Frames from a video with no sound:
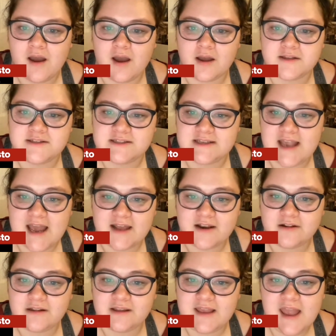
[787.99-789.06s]
Uh,
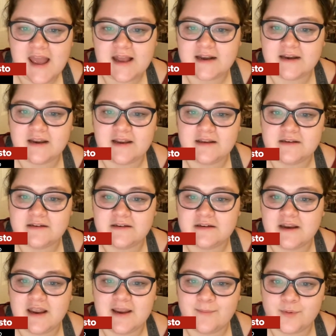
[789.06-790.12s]
Seattle again
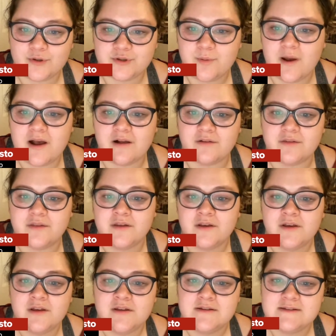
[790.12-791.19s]
in April 12th,
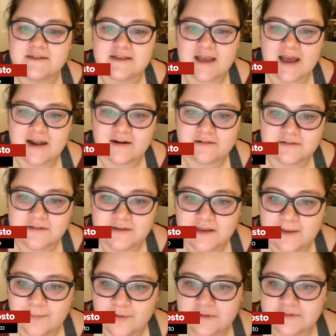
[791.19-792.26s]
Seattle
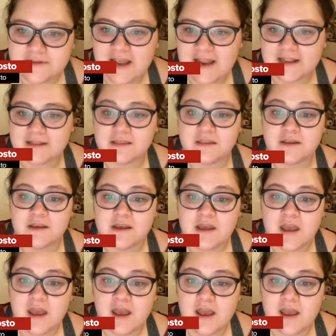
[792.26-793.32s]
April 9th.
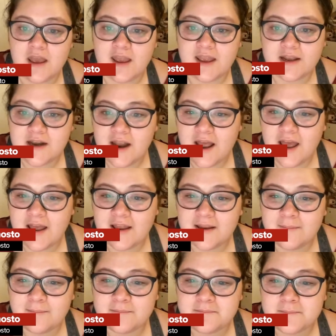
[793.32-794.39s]

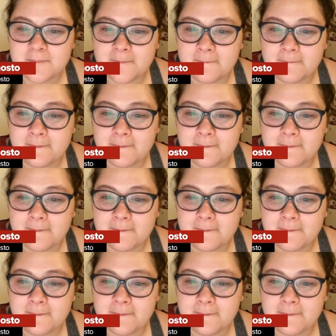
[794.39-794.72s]
Anaheim,